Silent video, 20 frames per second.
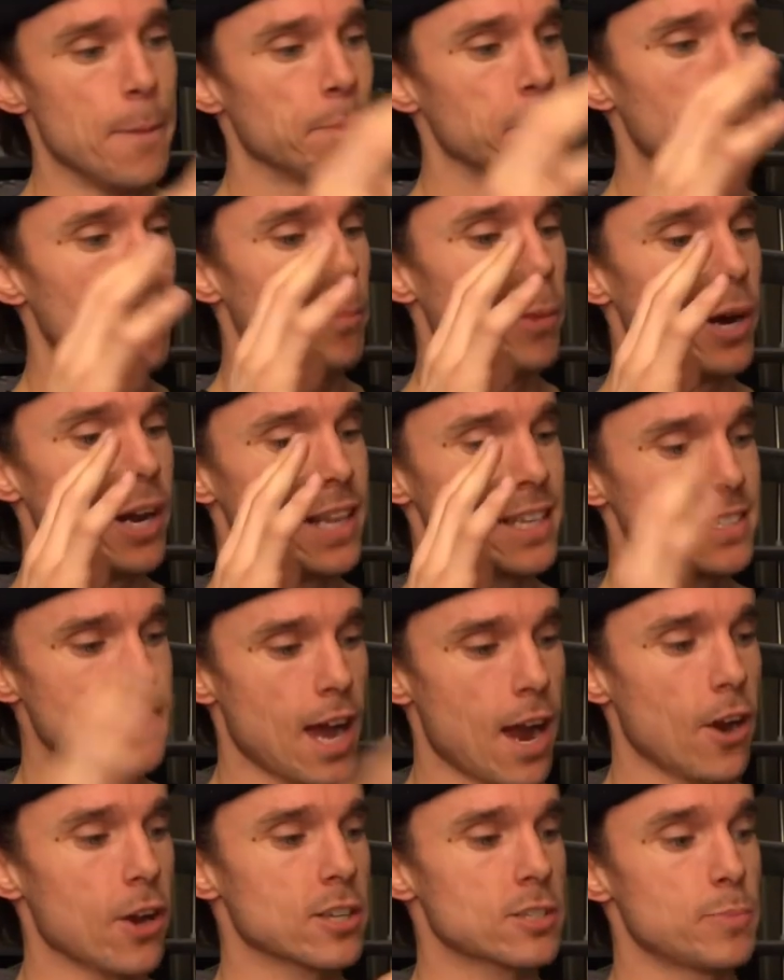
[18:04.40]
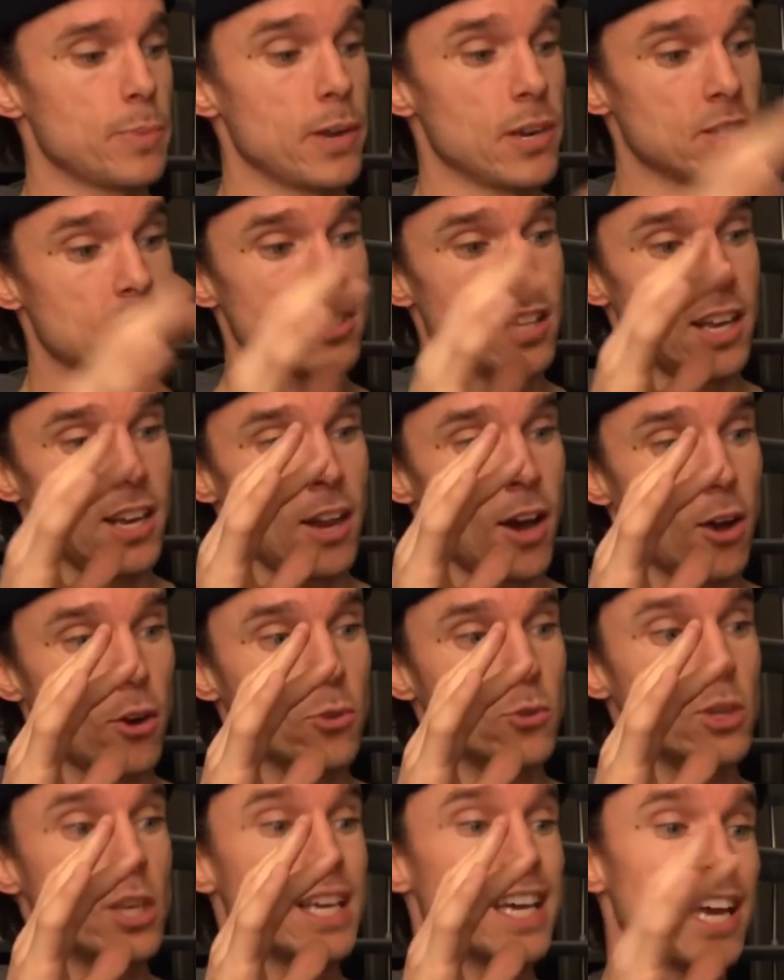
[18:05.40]
But it's our experience that not
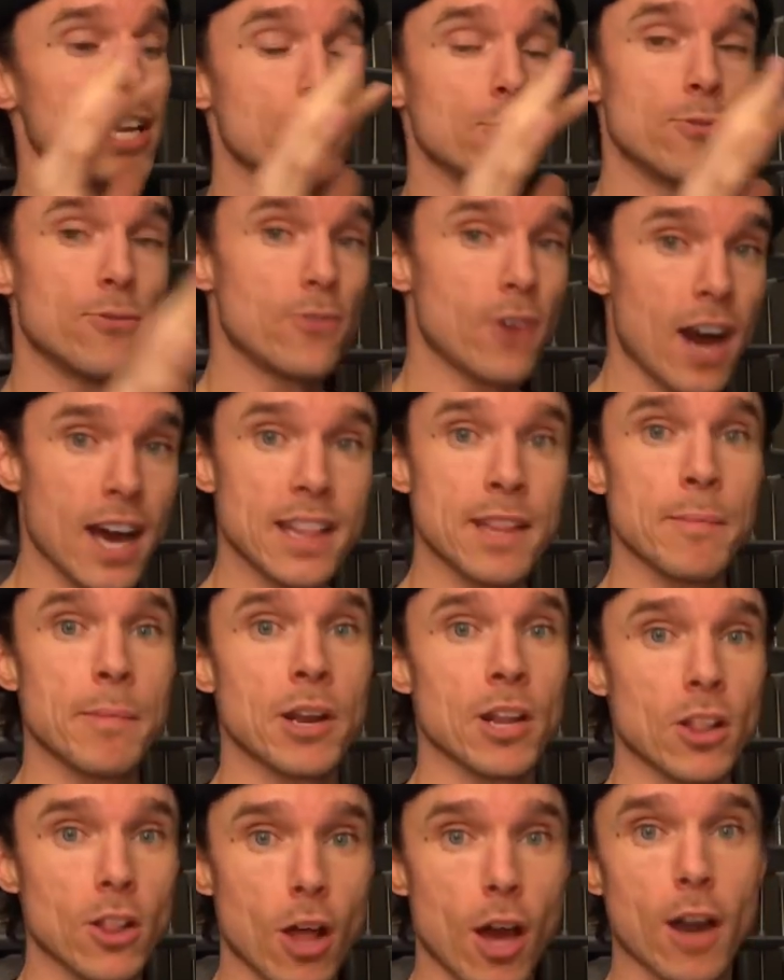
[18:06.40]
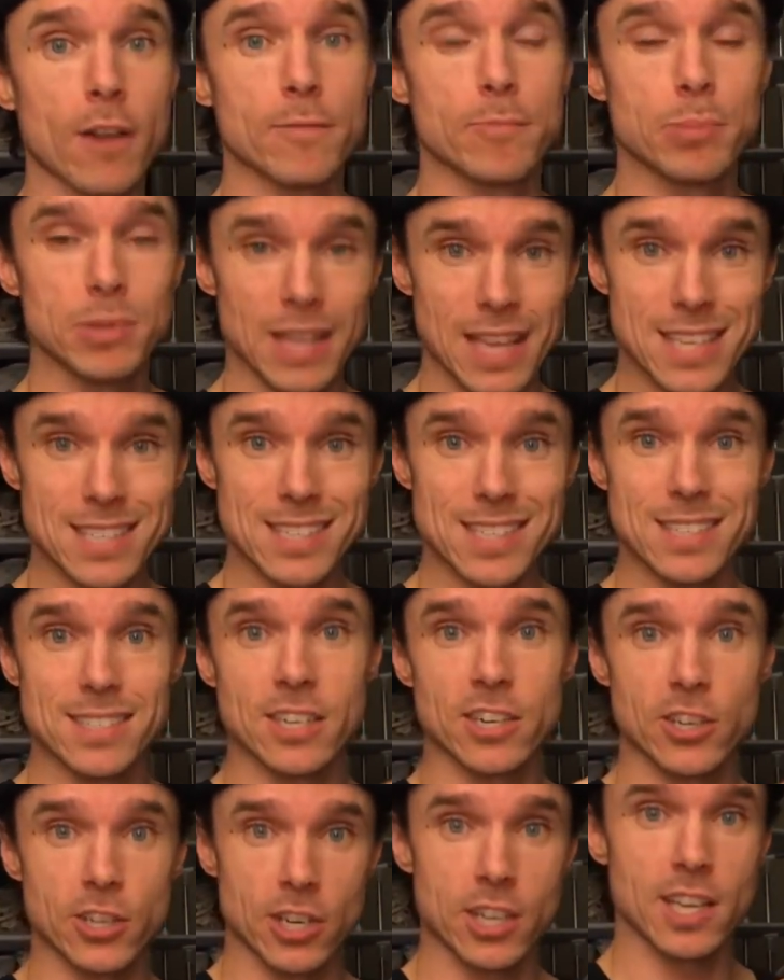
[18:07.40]
only can you find them in a lot of places
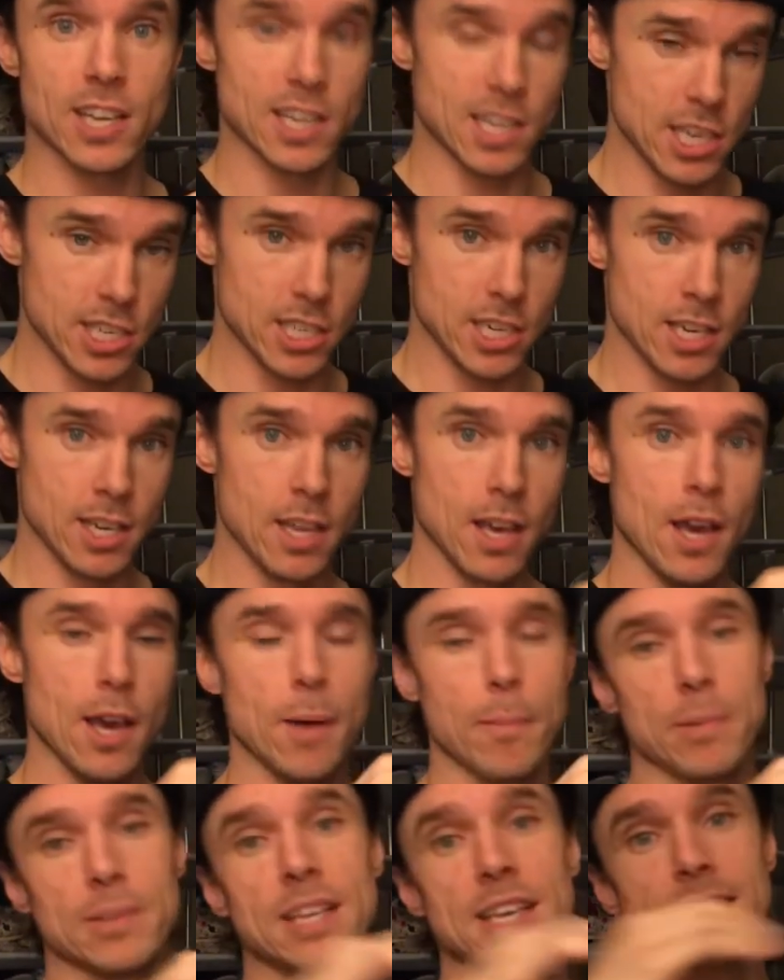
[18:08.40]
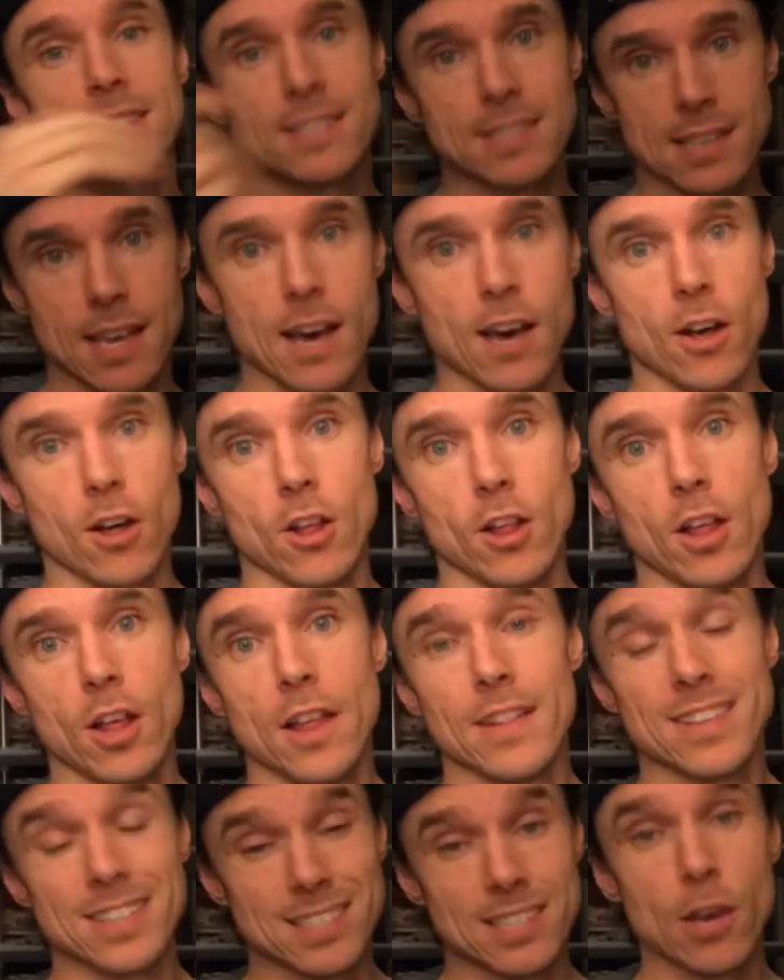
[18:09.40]
in good condition, but the
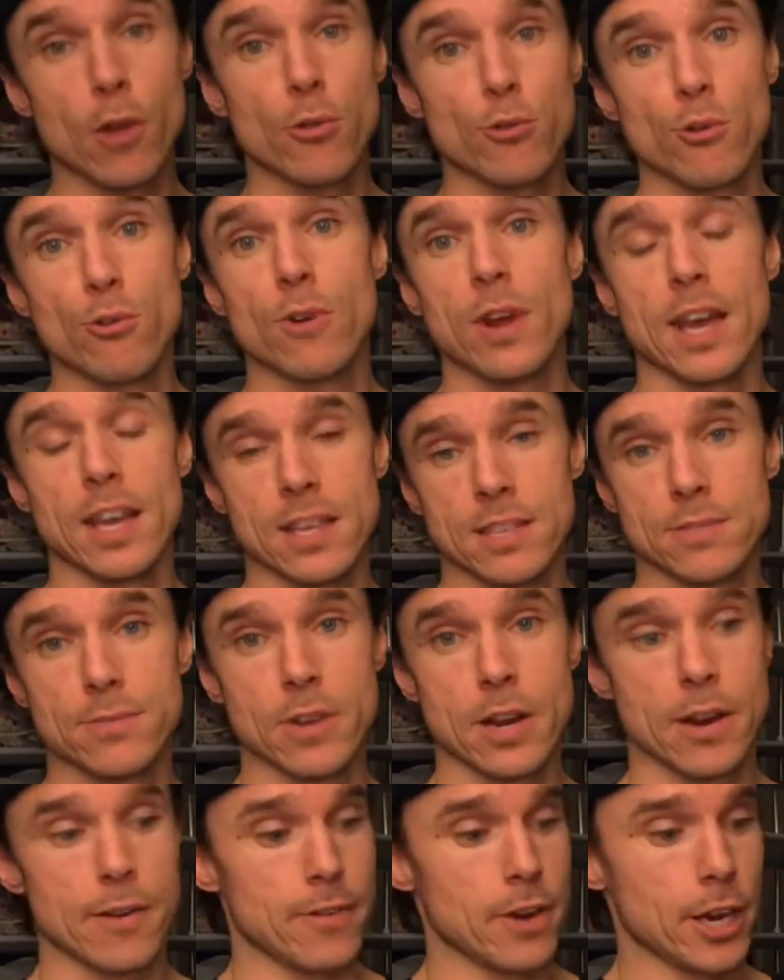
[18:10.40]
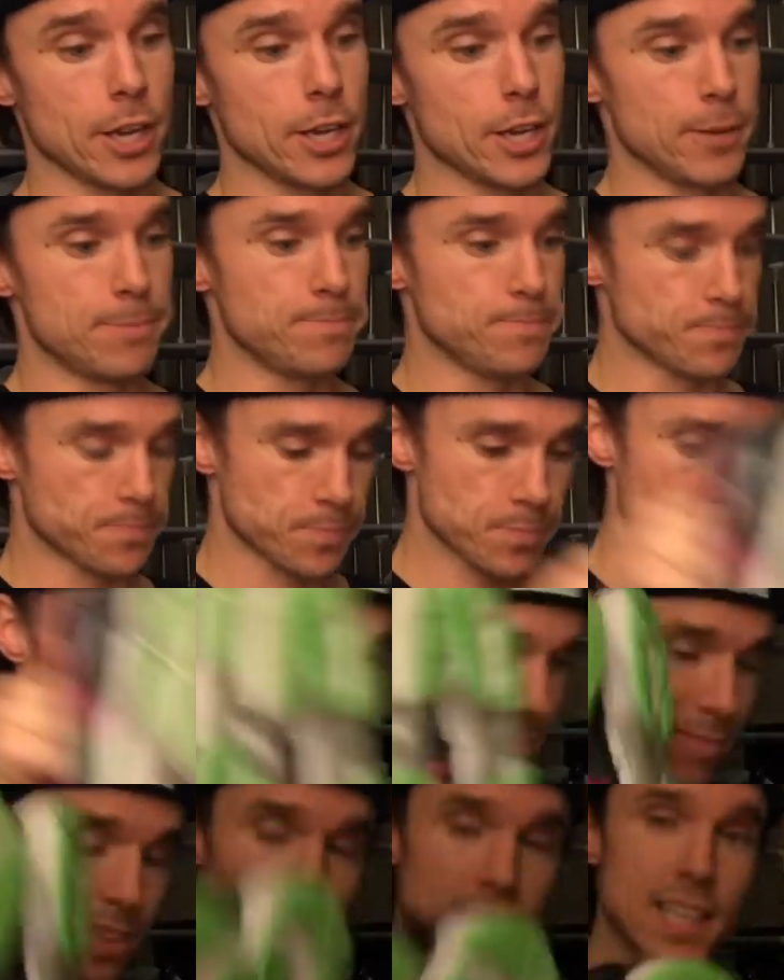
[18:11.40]
sell-through rate is very, very good.
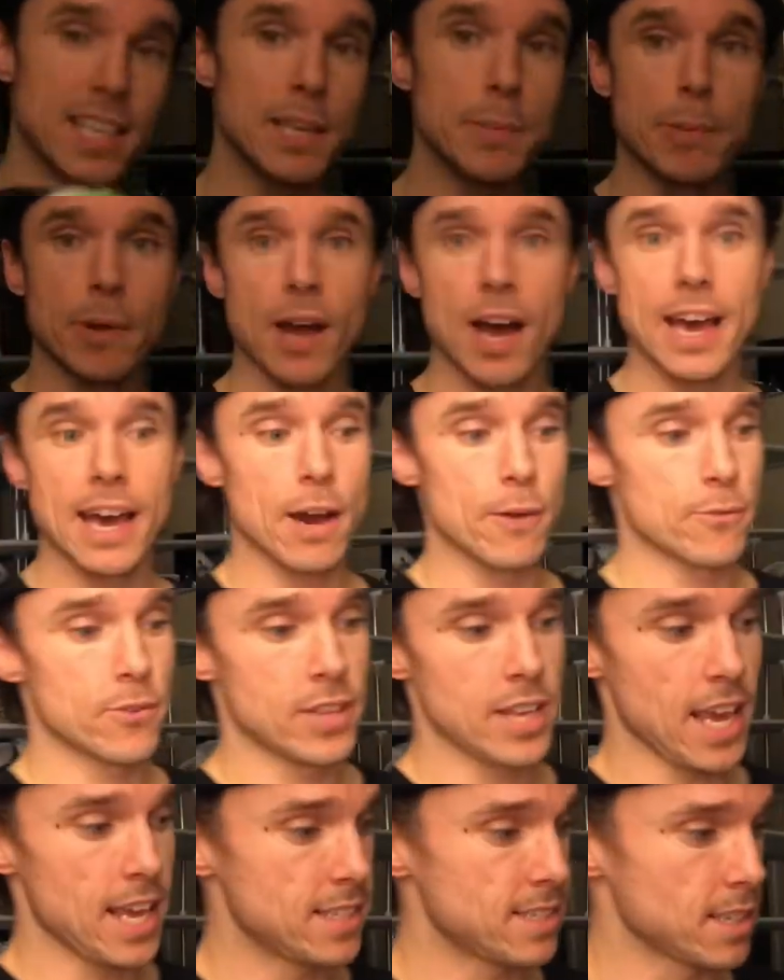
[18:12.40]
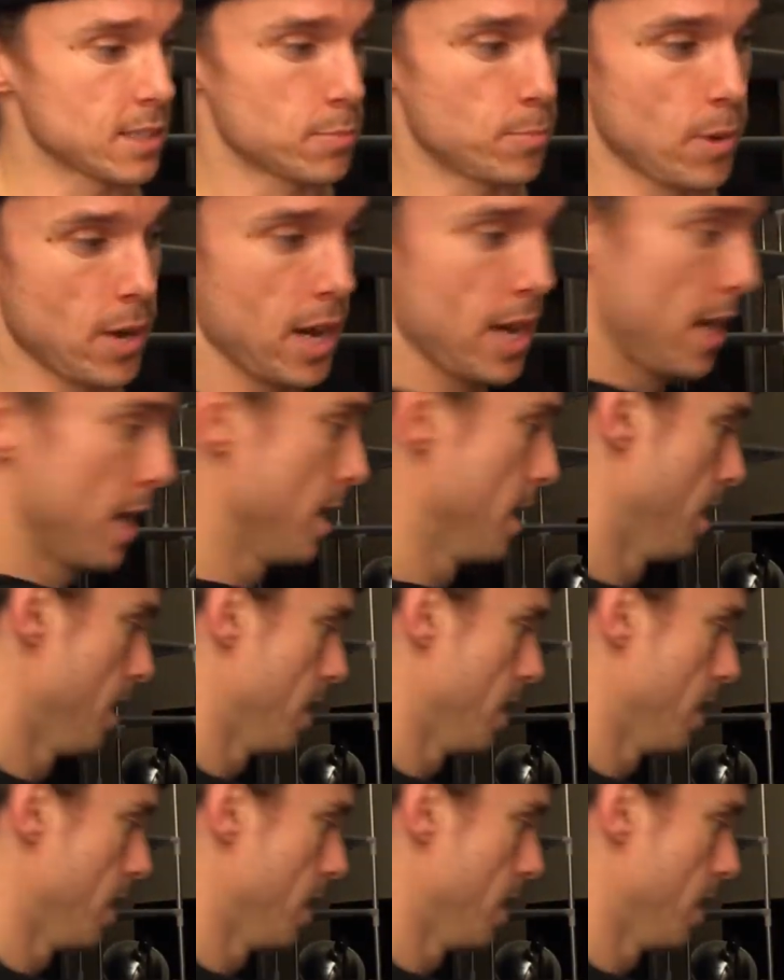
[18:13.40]
Keep an eye out for the Asics brand.